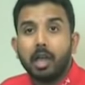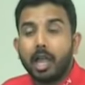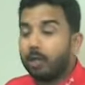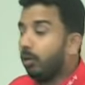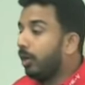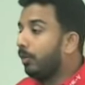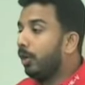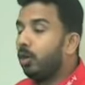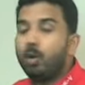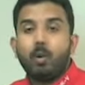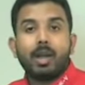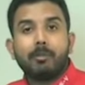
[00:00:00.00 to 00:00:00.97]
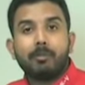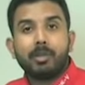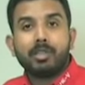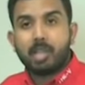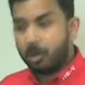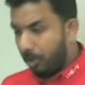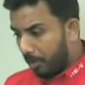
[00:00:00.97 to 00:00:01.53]
I don't even know what
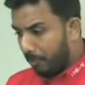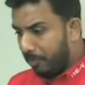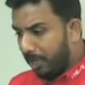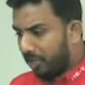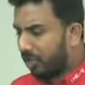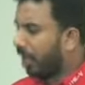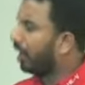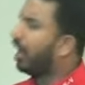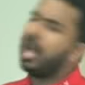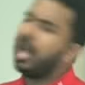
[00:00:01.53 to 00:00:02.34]
happens. I got a big check.